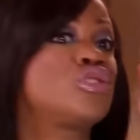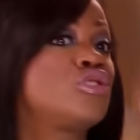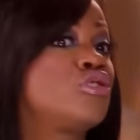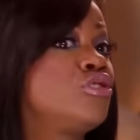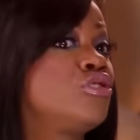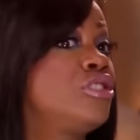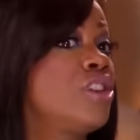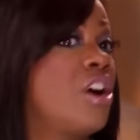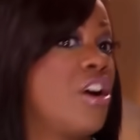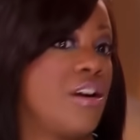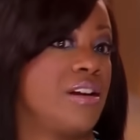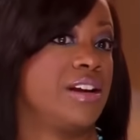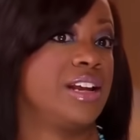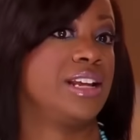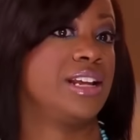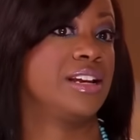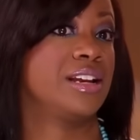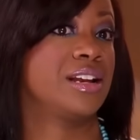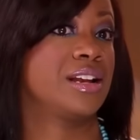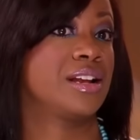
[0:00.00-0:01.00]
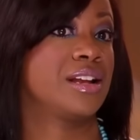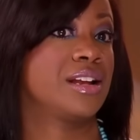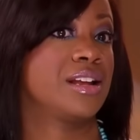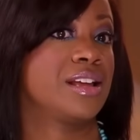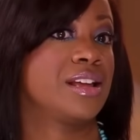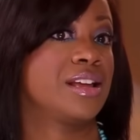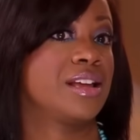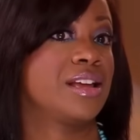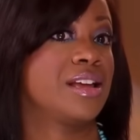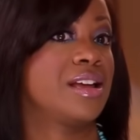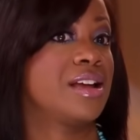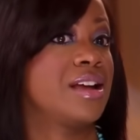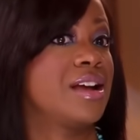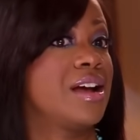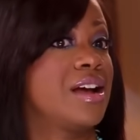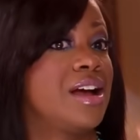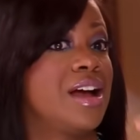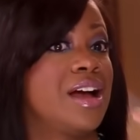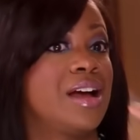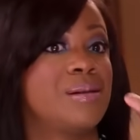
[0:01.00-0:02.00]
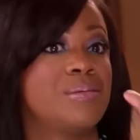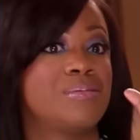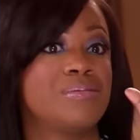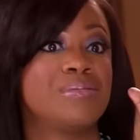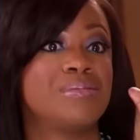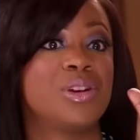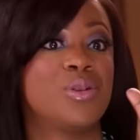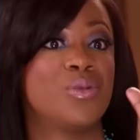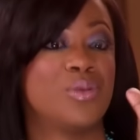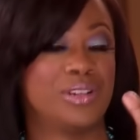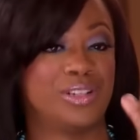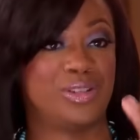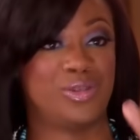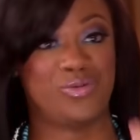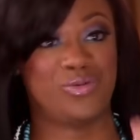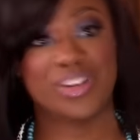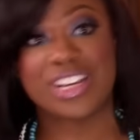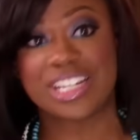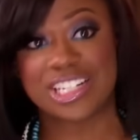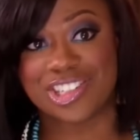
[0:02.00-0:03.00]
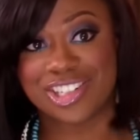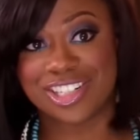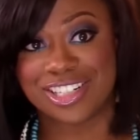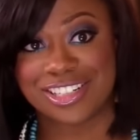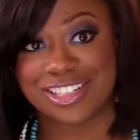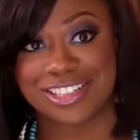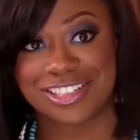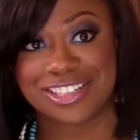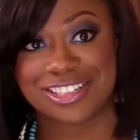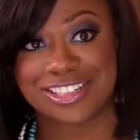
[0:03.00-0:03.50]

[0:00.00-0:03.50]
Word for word: you start it, I'm going to finish